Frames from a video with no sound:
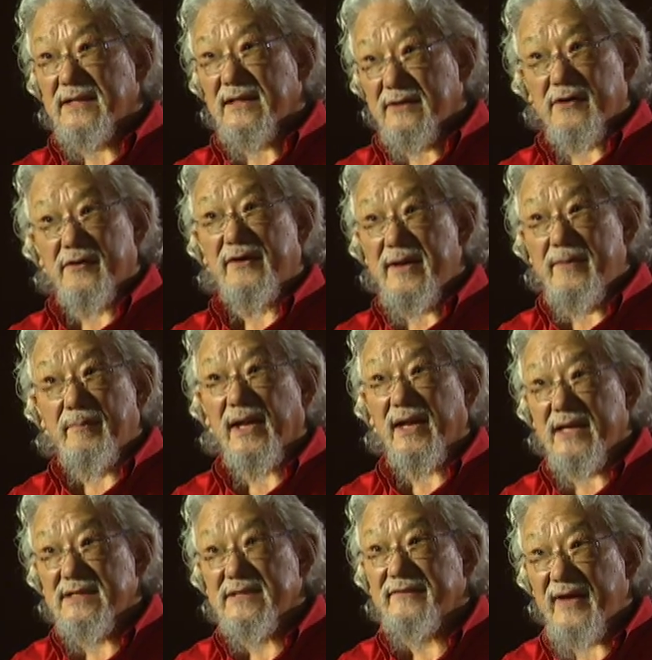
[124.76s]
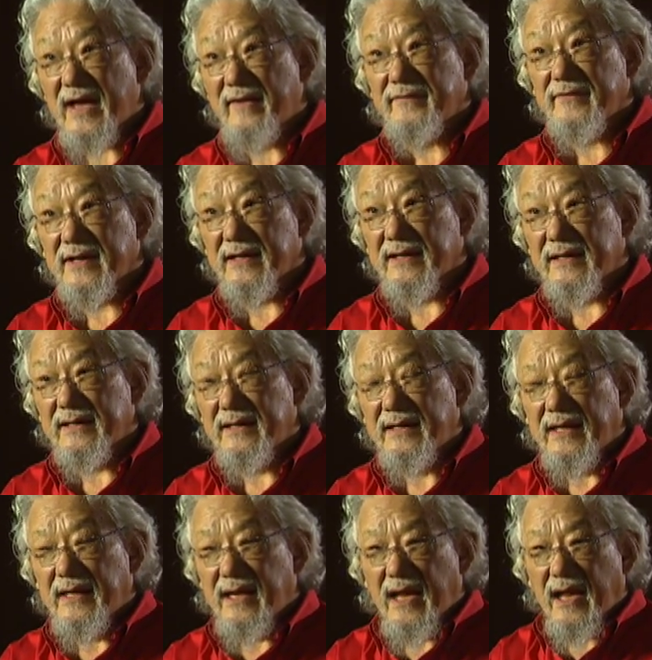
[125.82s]
on the Great Plains of Africa.
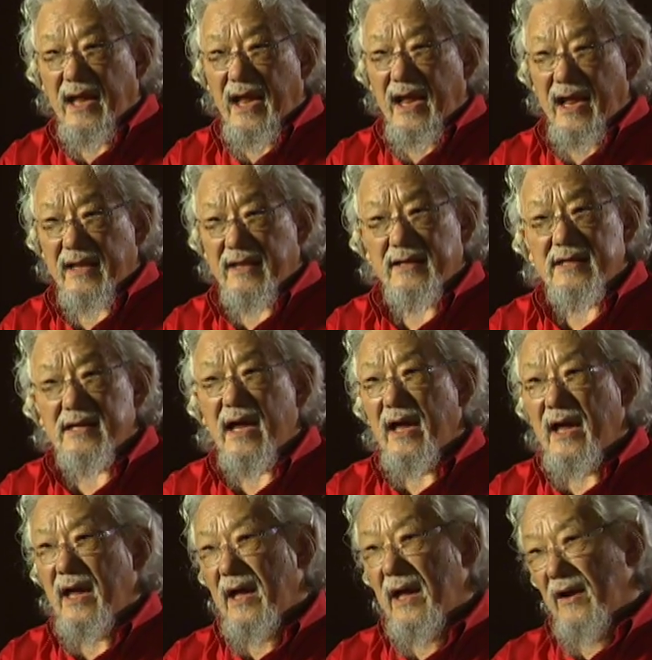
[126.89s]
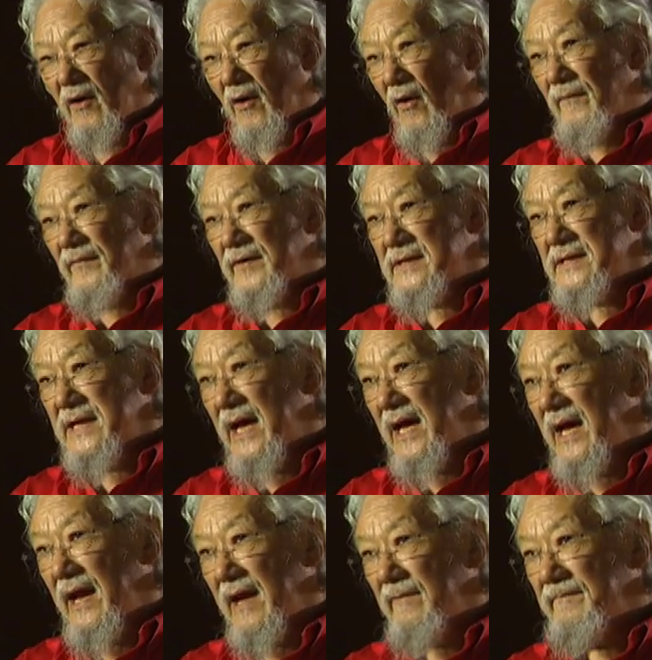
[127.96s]
And over
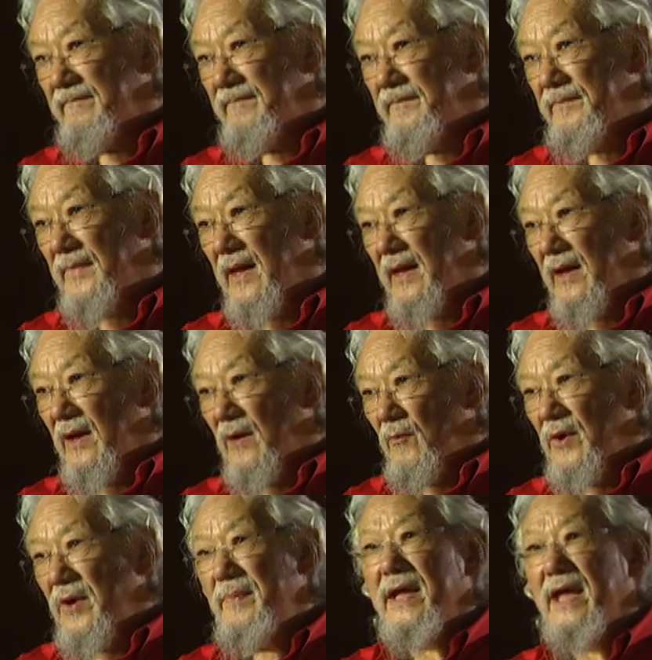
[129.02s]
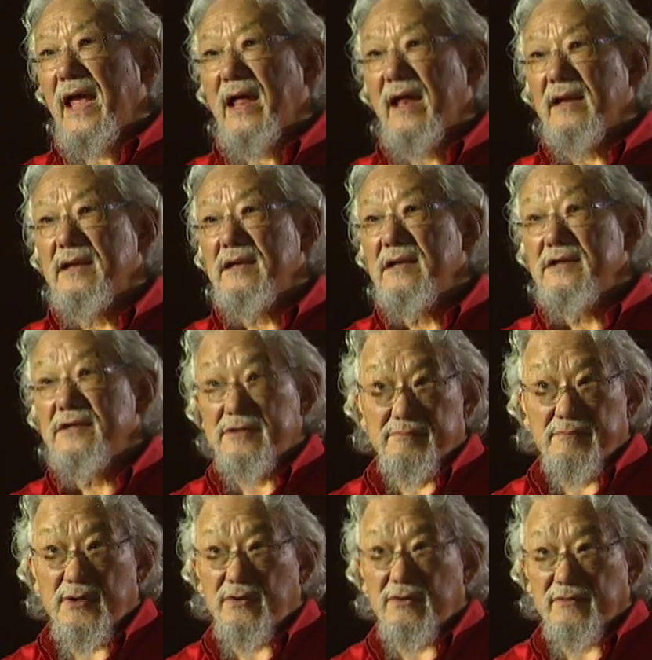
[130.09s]
time, we began to
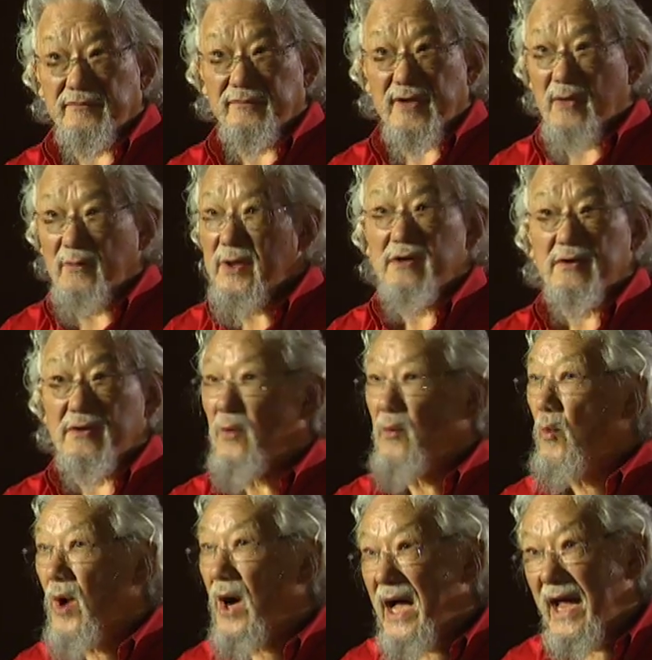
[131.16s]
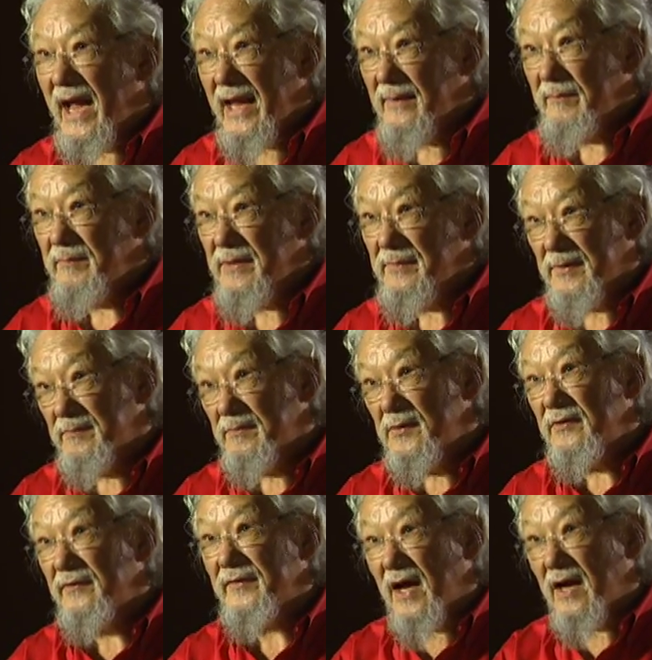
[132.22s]
move. Now, we don't know why people
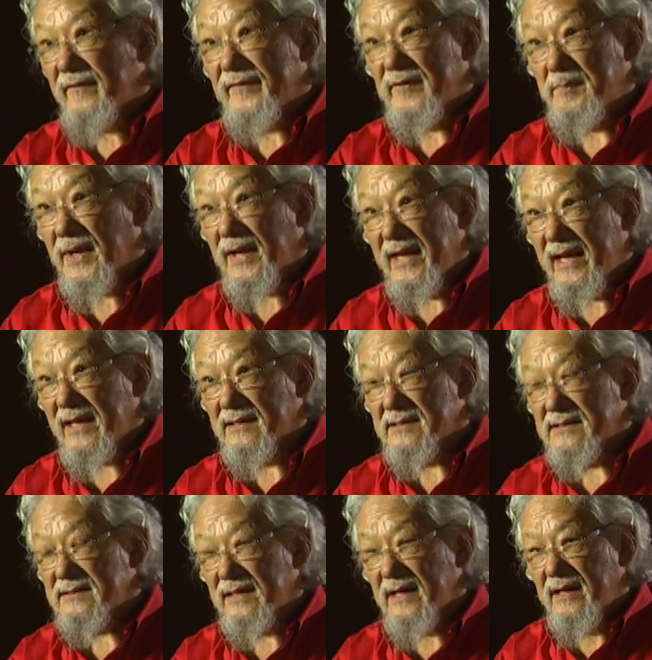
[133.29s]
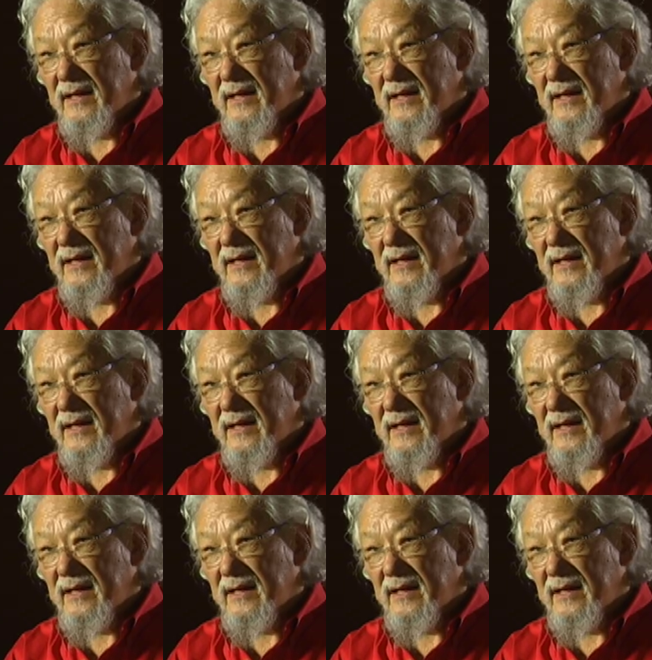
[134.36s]
moved off the plains.